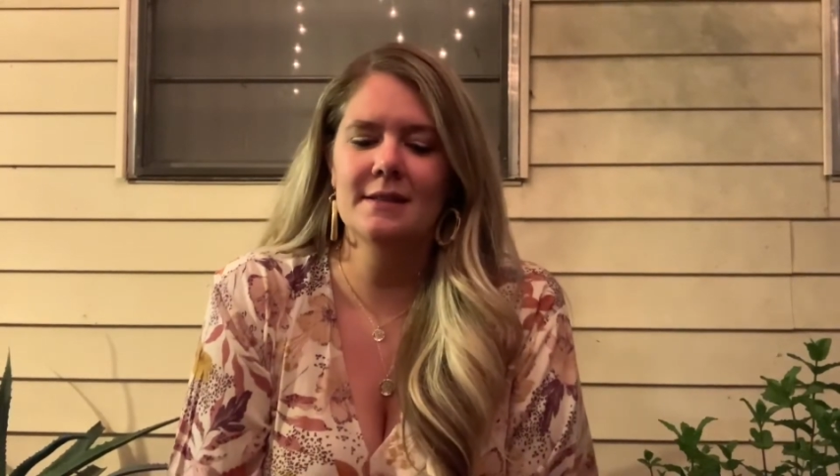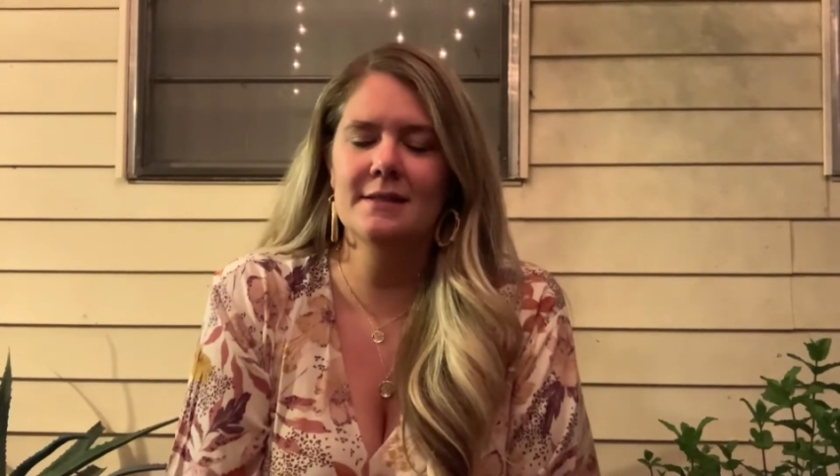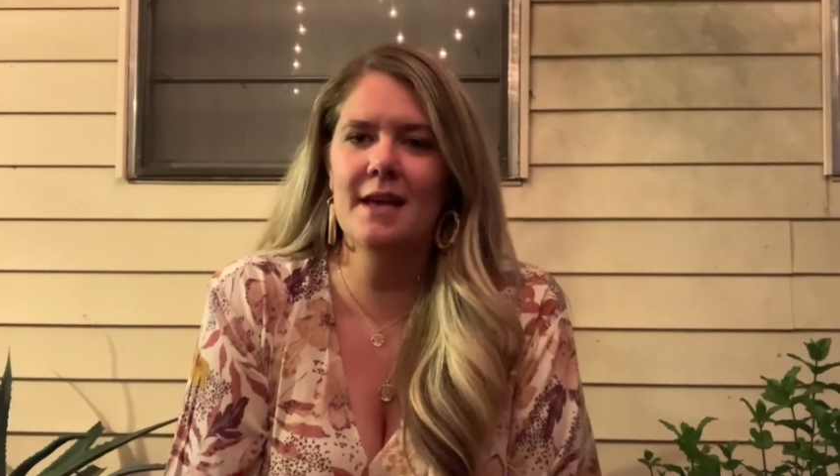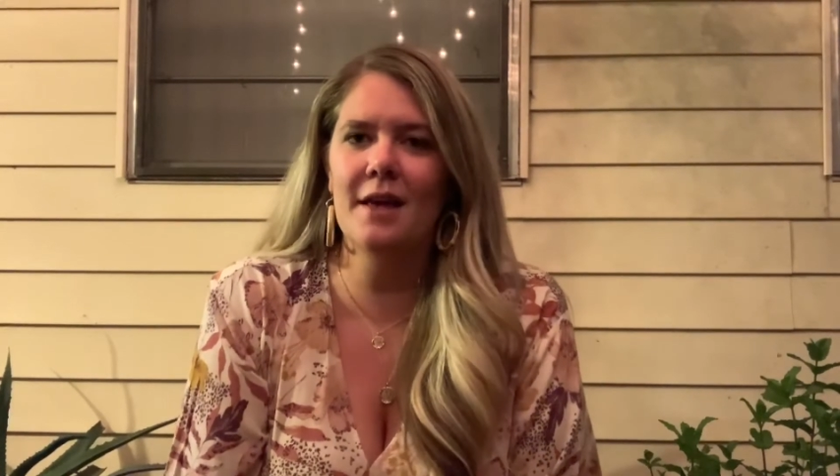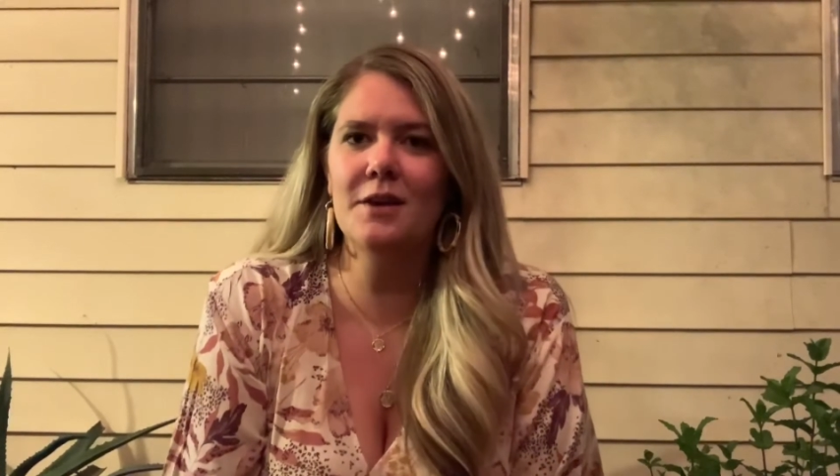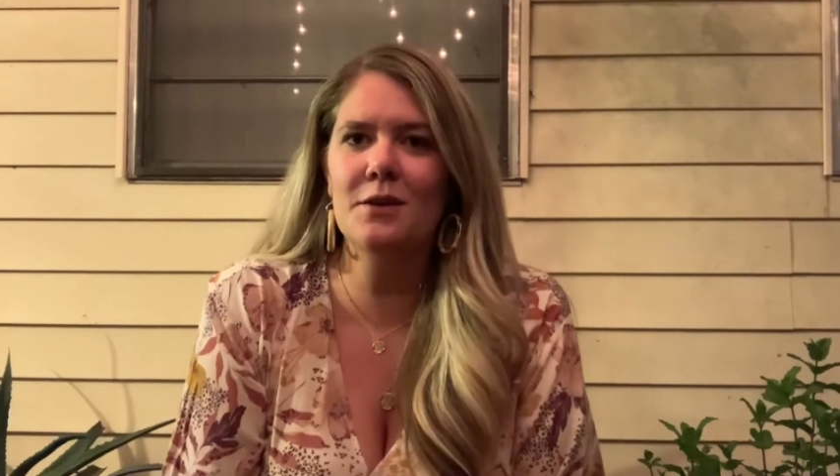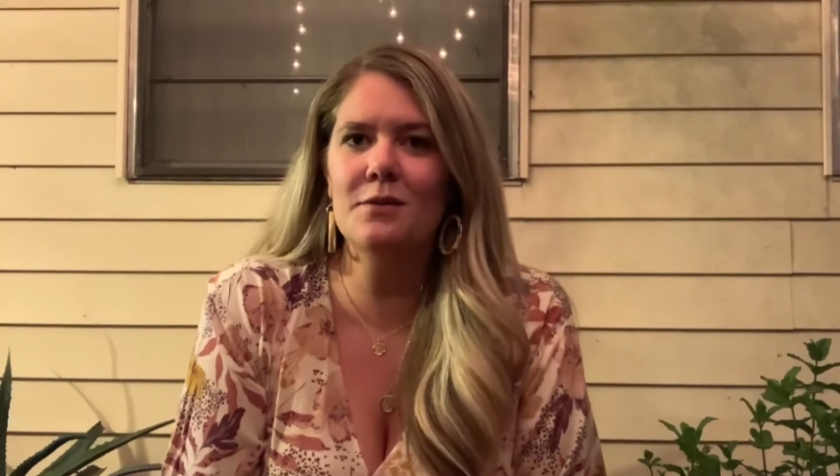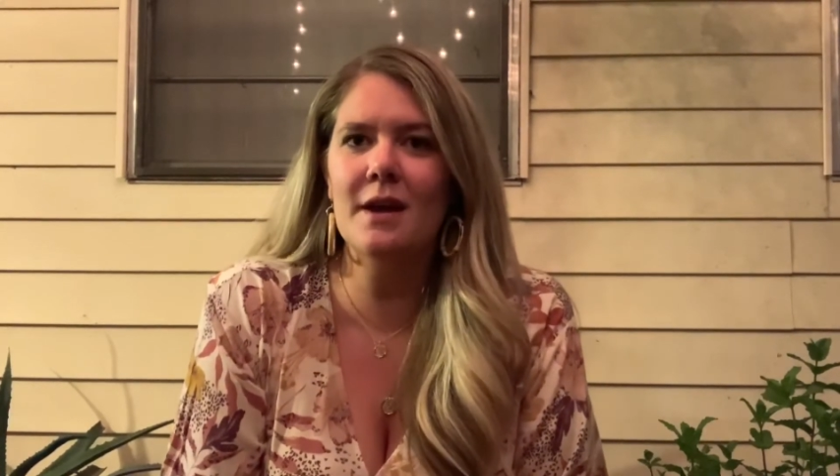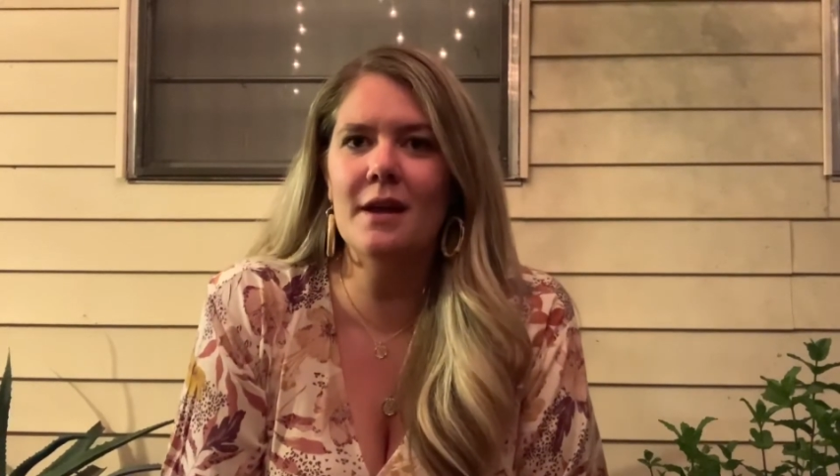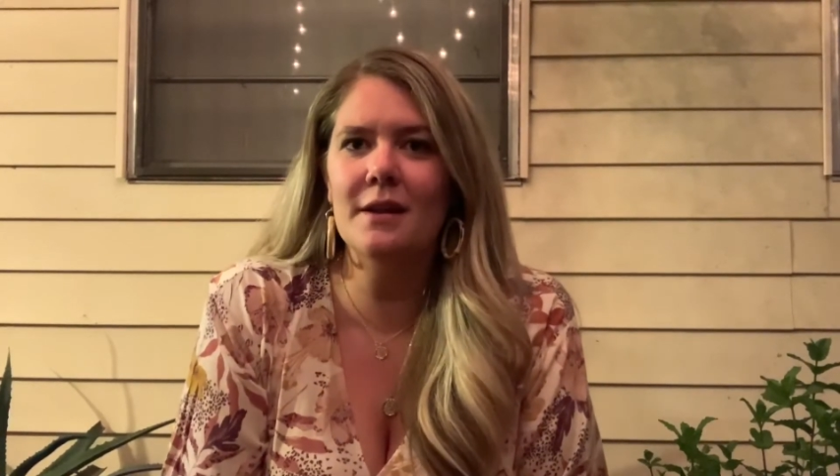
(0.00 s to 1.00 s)
tell you
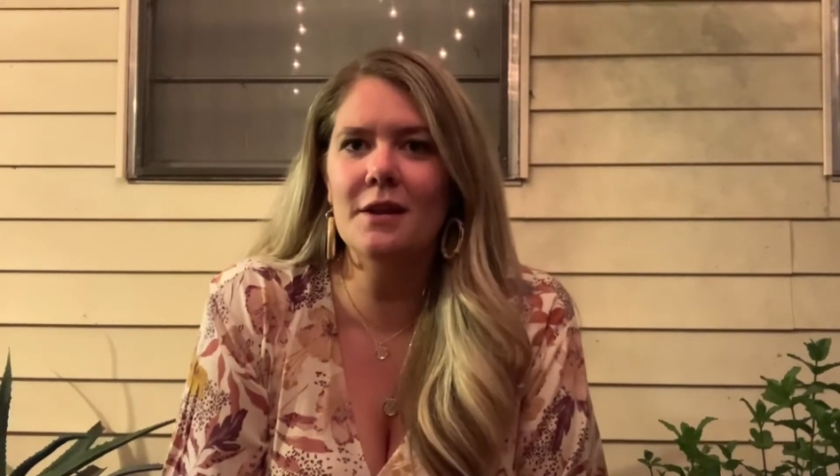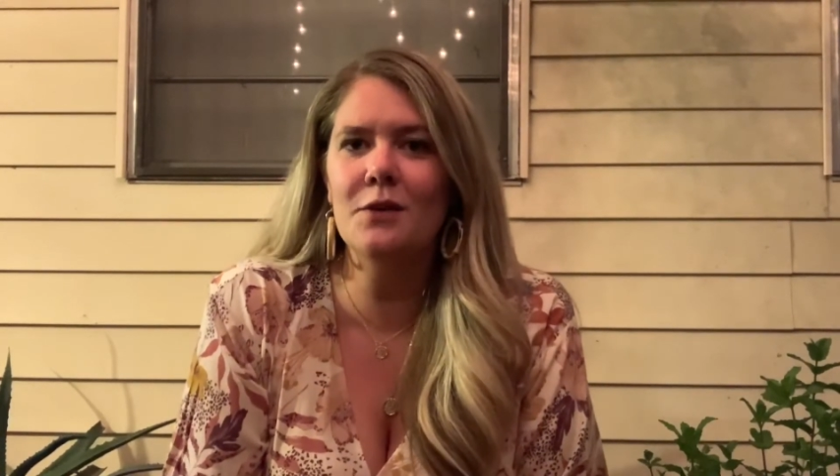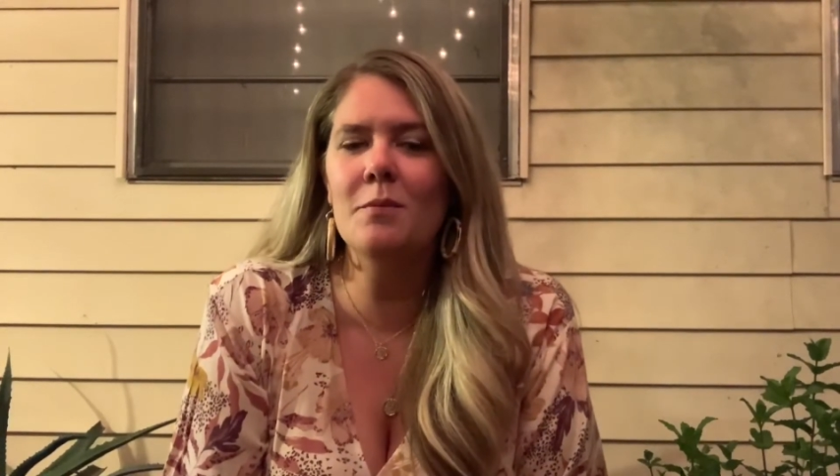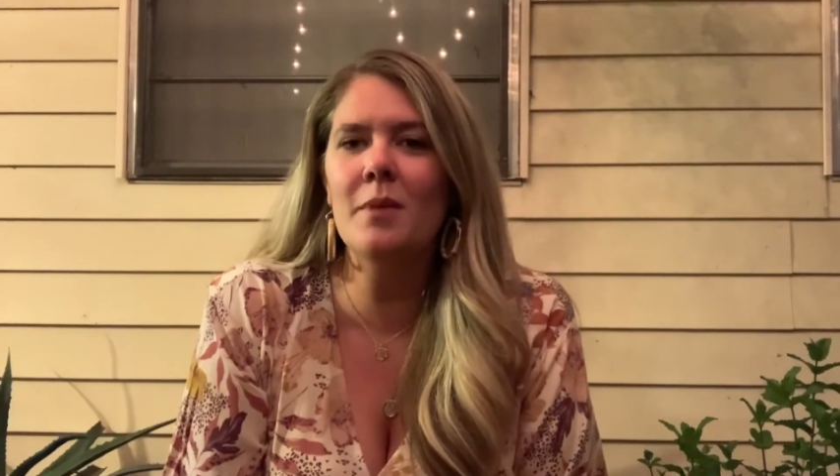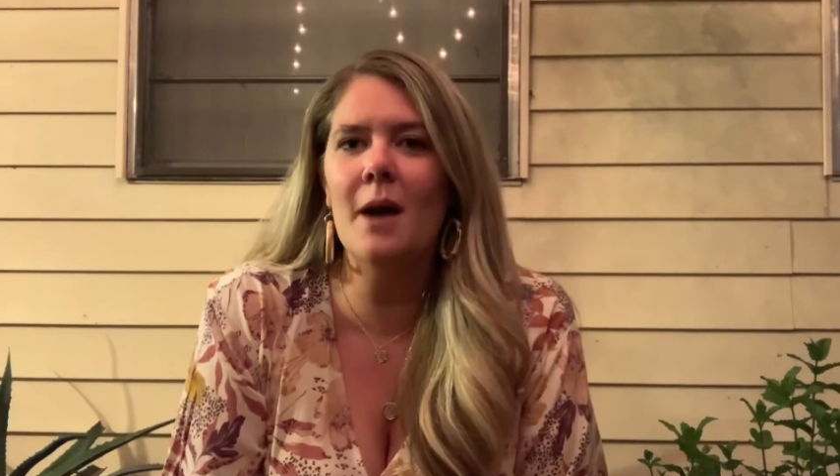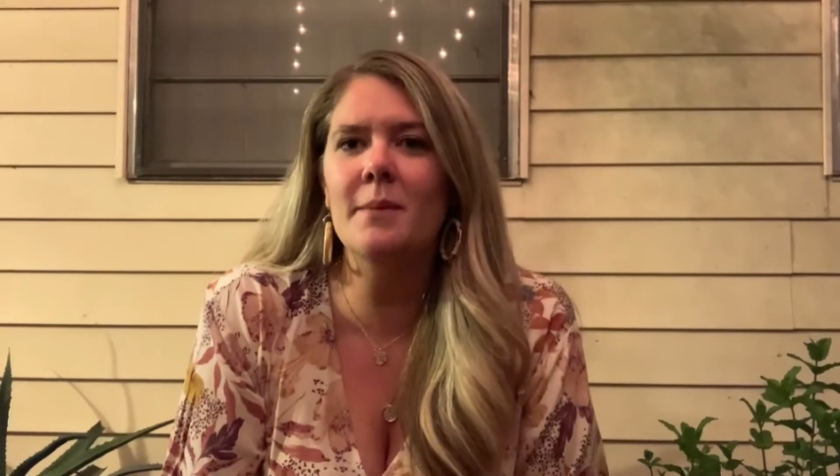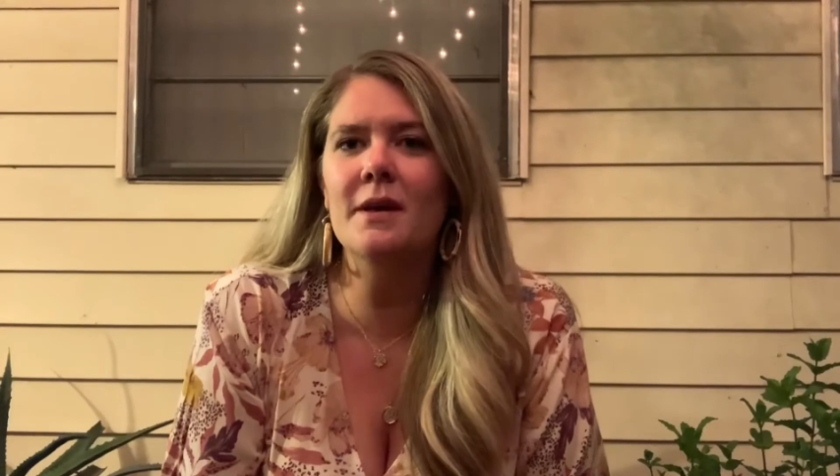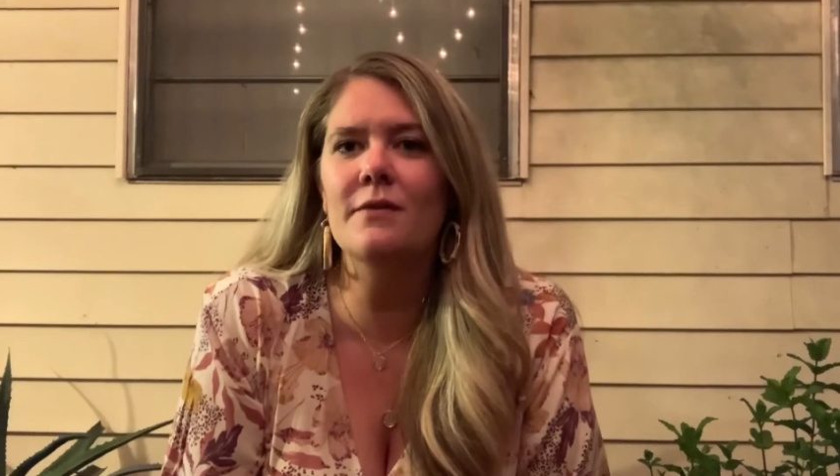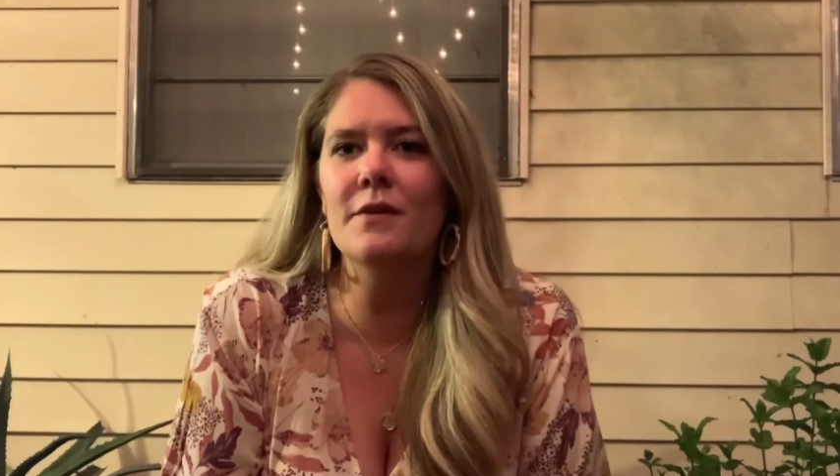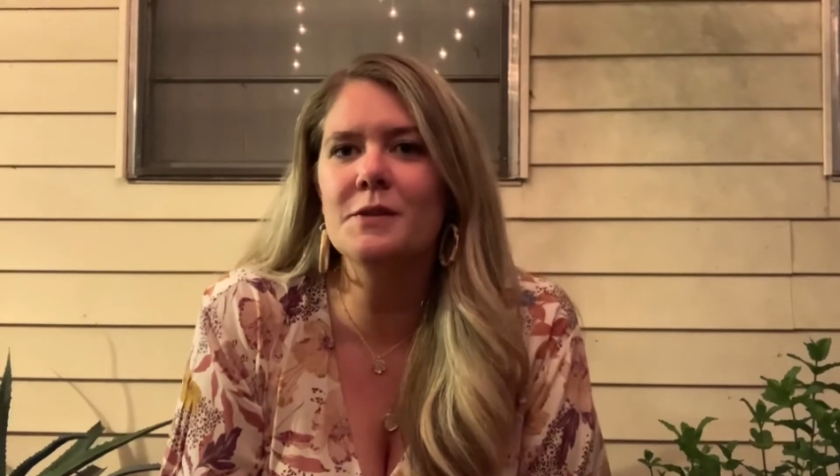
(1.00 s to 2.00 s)
that you and Poppy
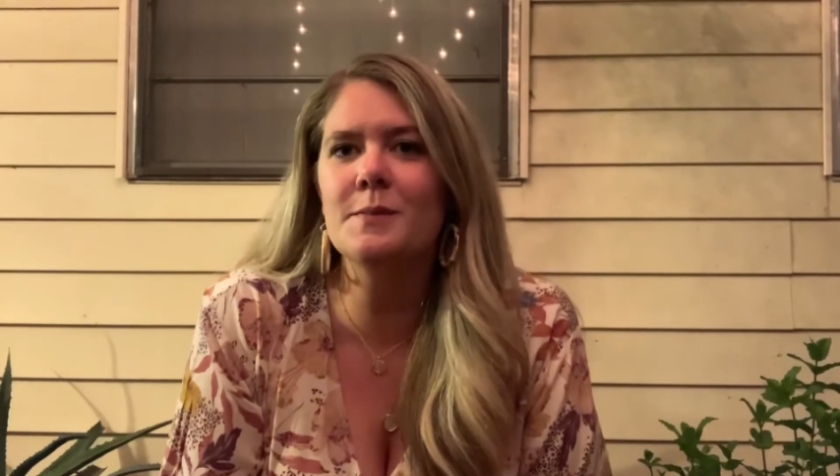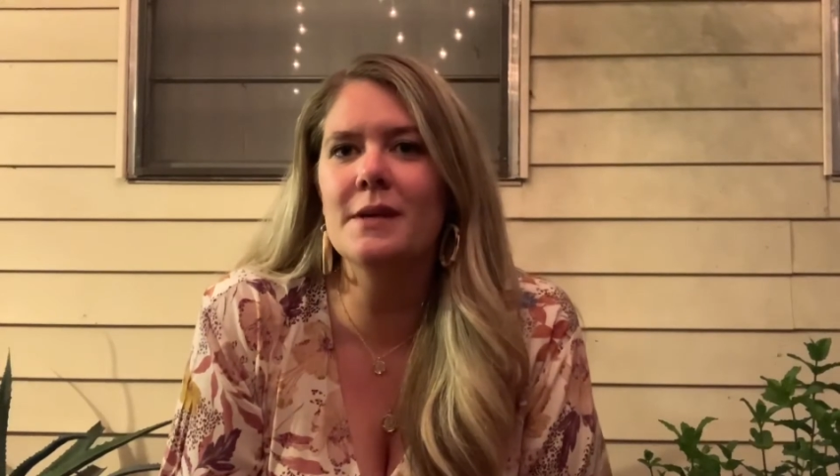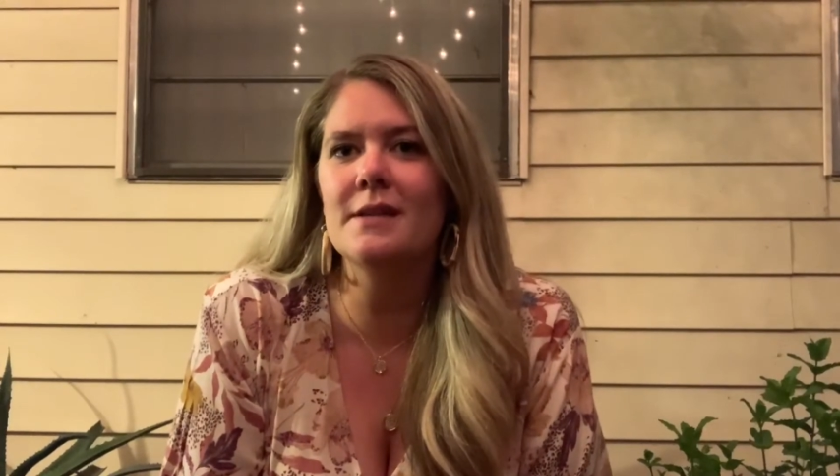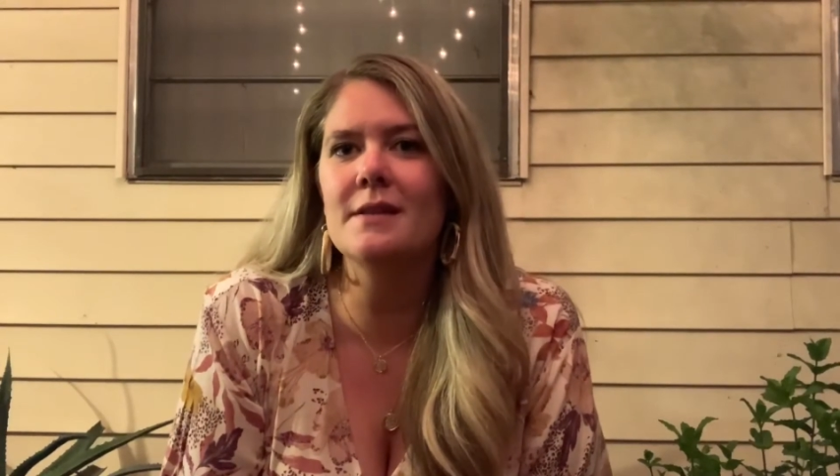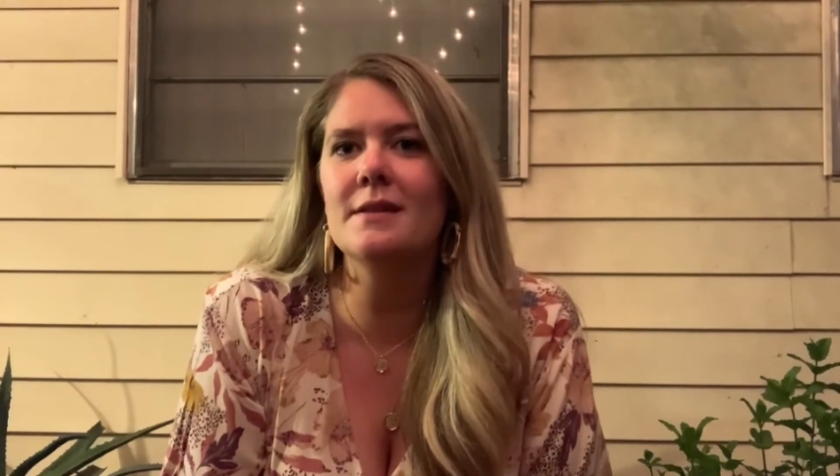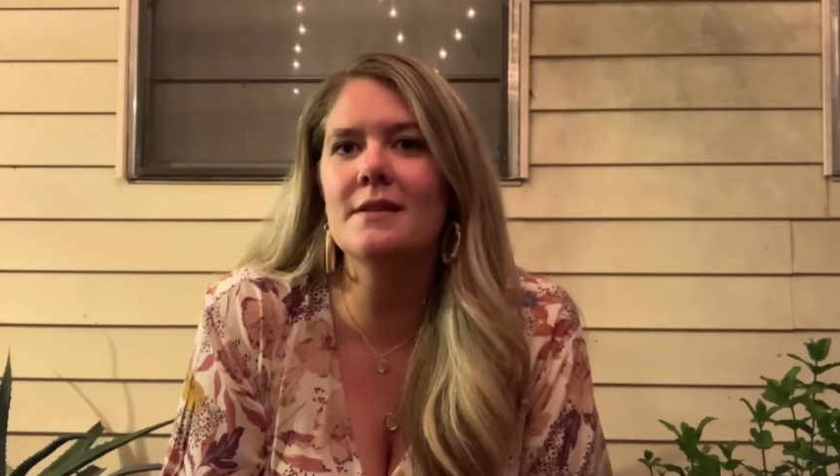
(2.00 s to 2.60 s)
have always been